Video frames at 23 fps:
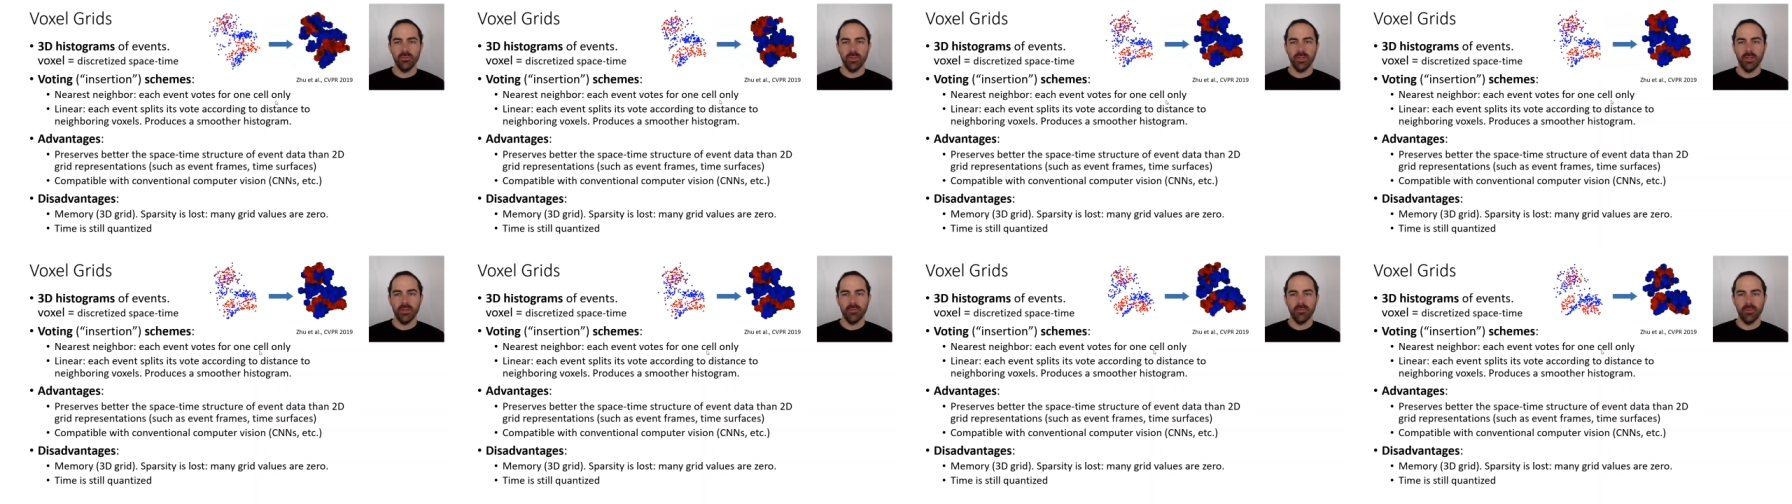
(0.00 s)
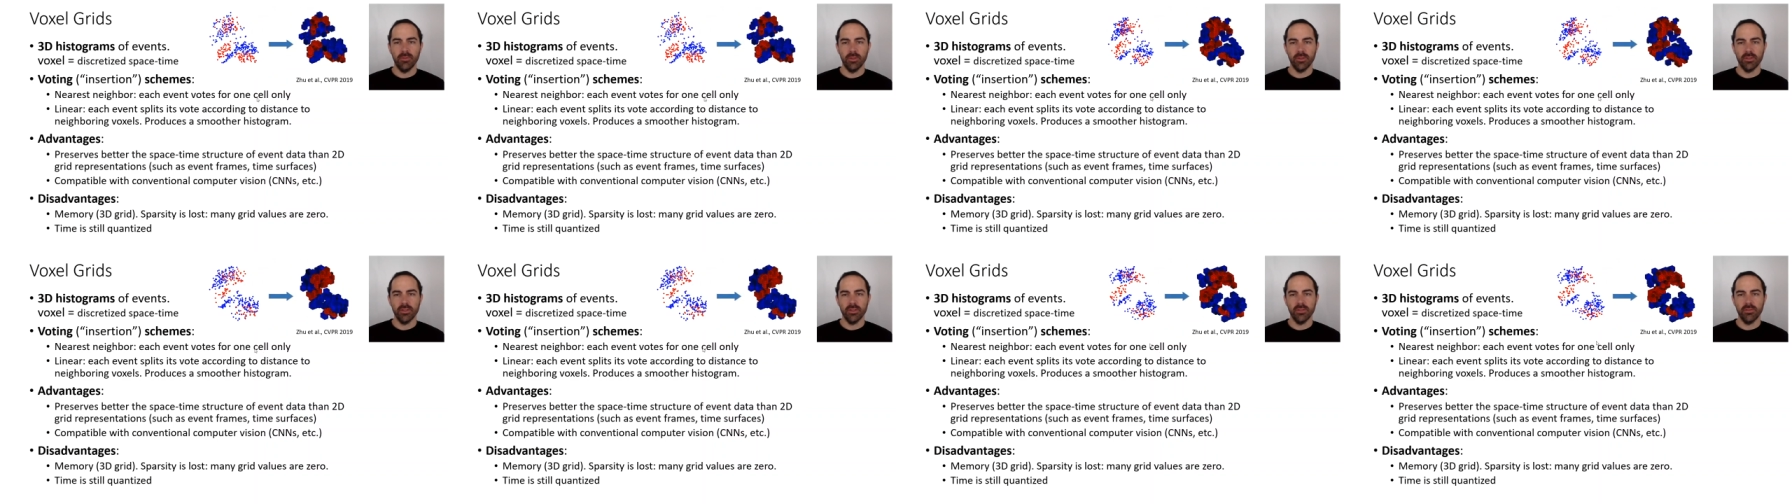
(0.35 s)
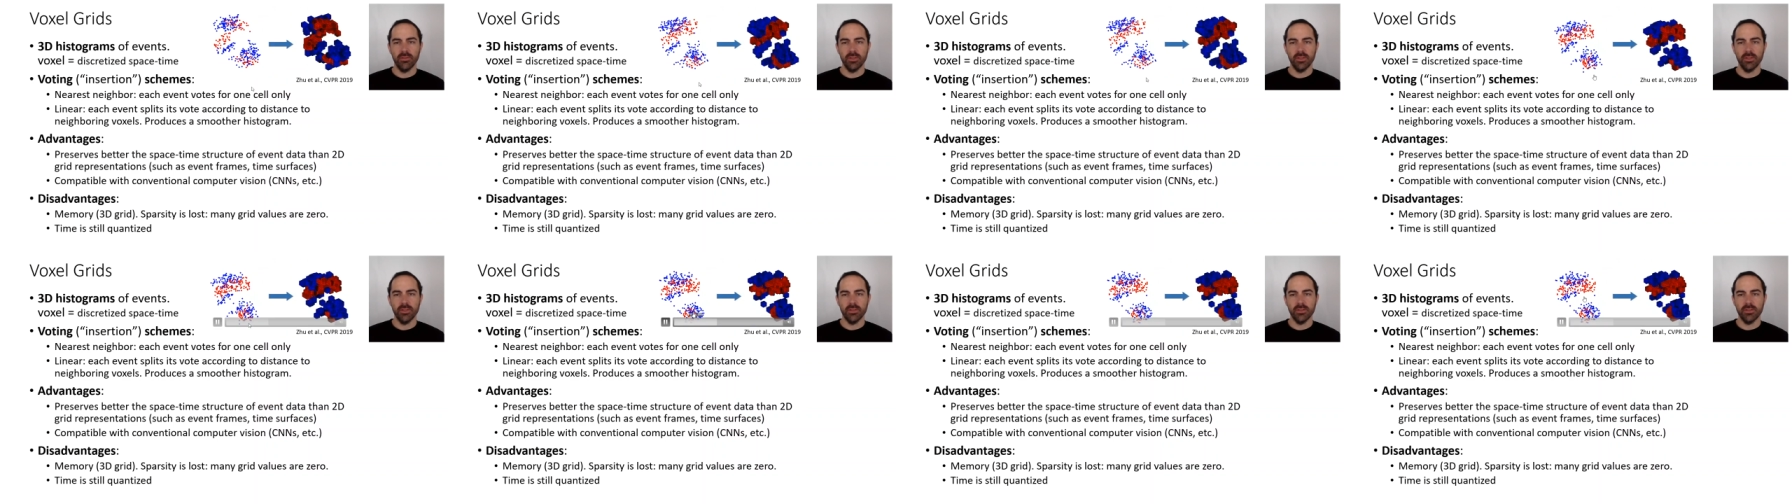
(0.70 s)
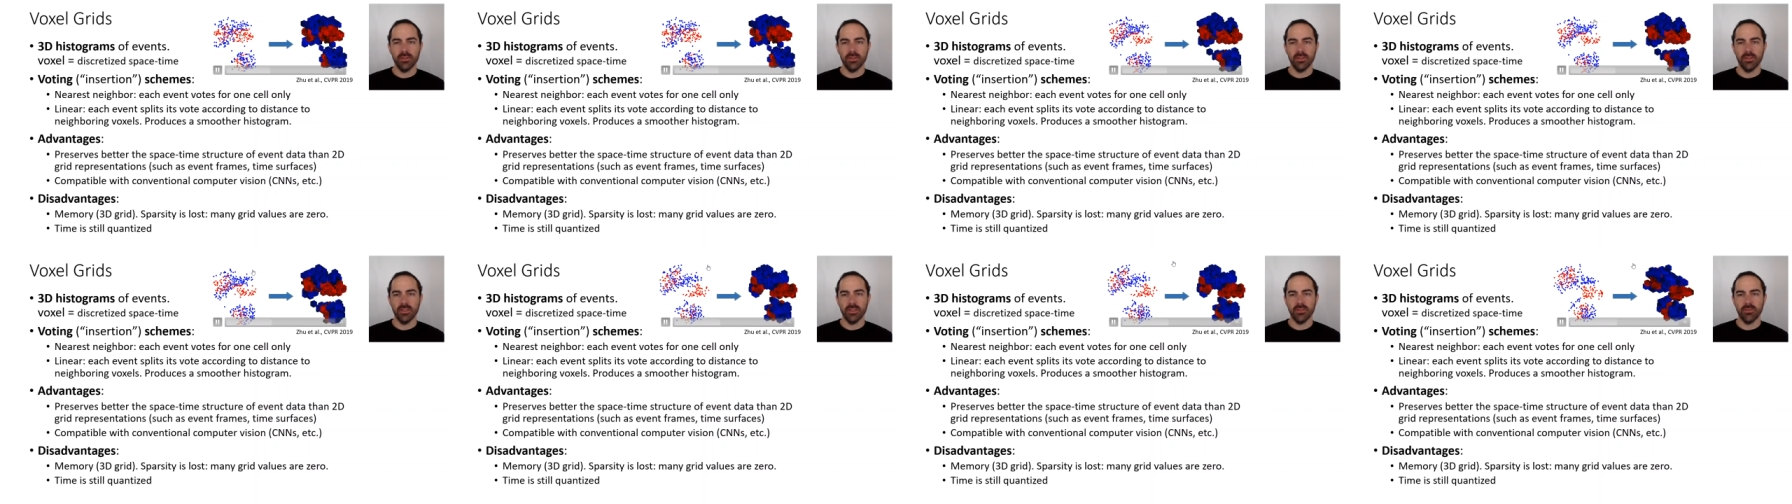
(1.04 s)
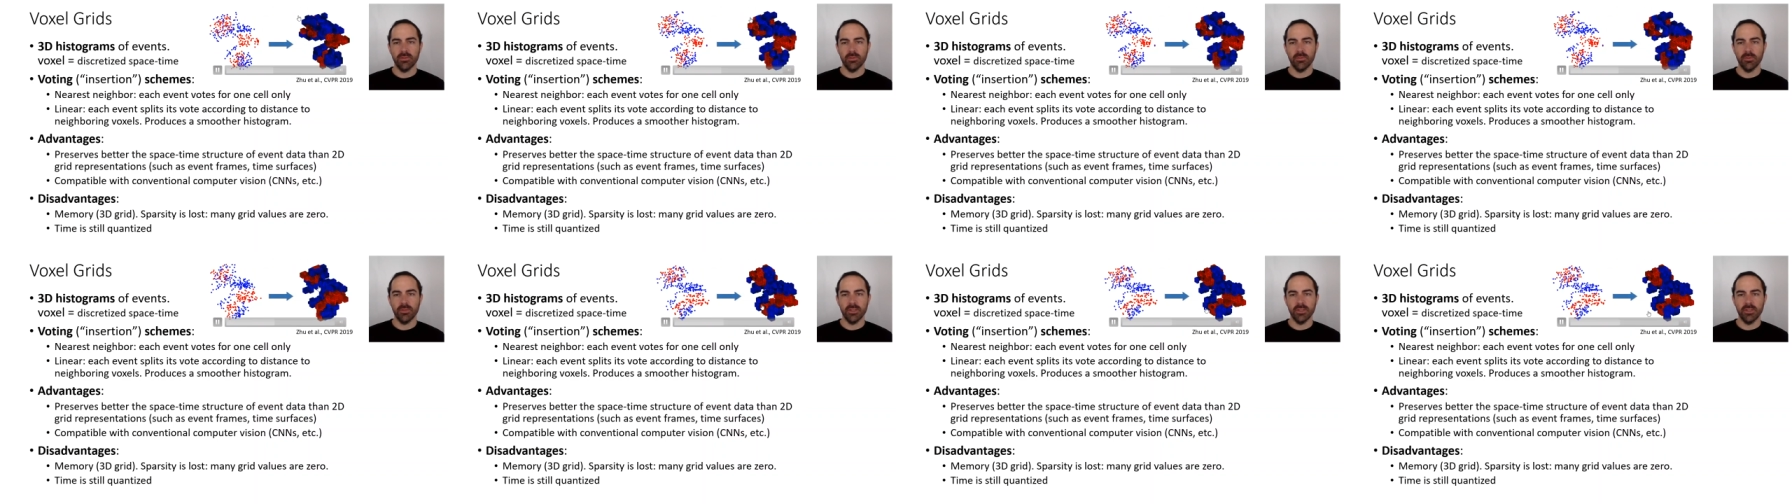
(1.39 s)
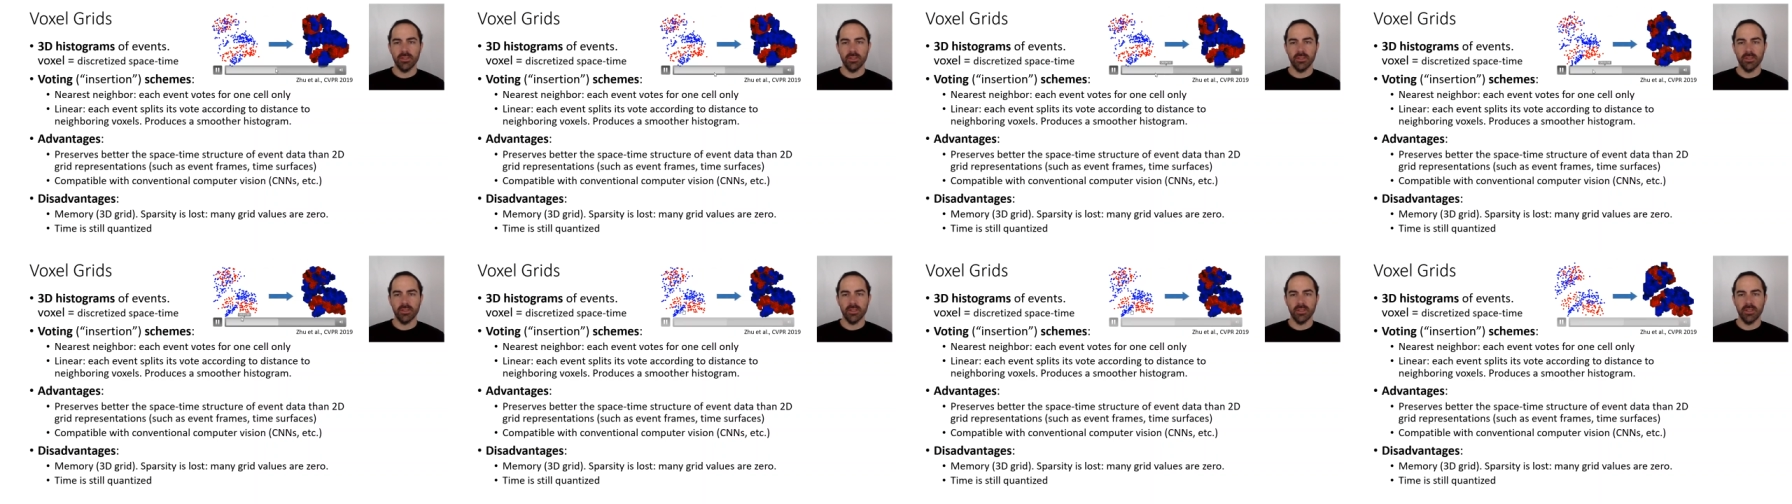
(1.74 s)
we have voxel grids, and that's
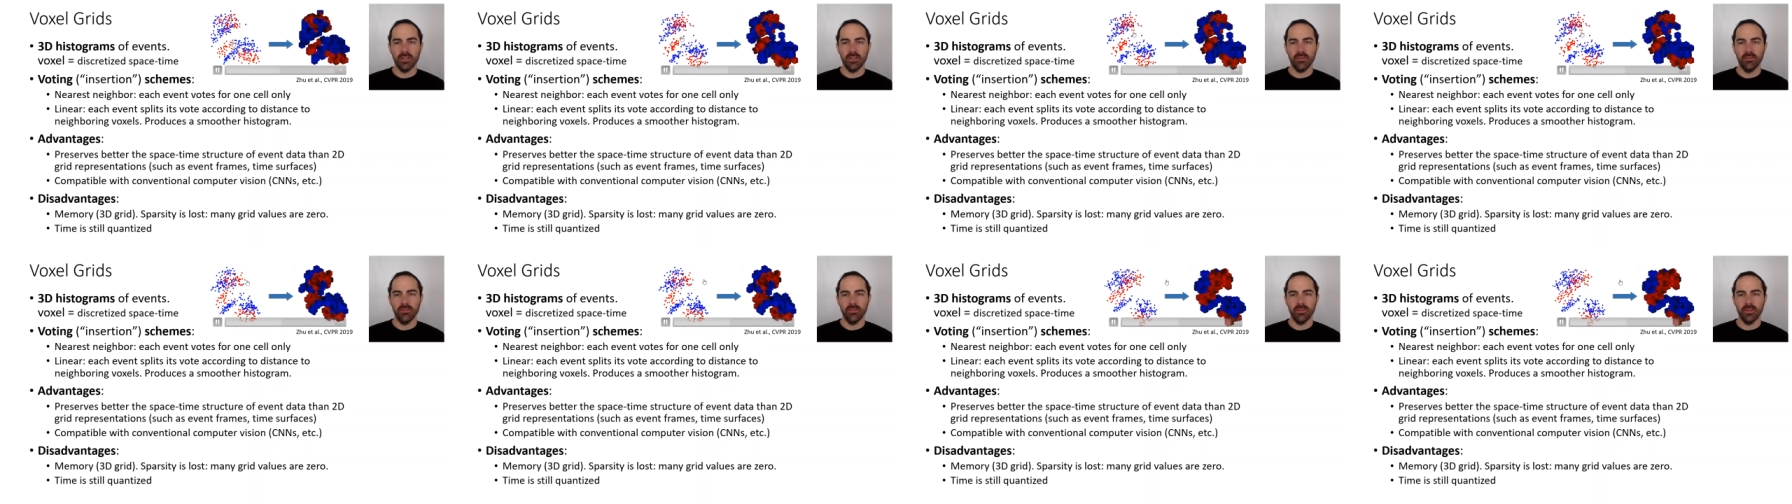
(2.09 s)
represented kind of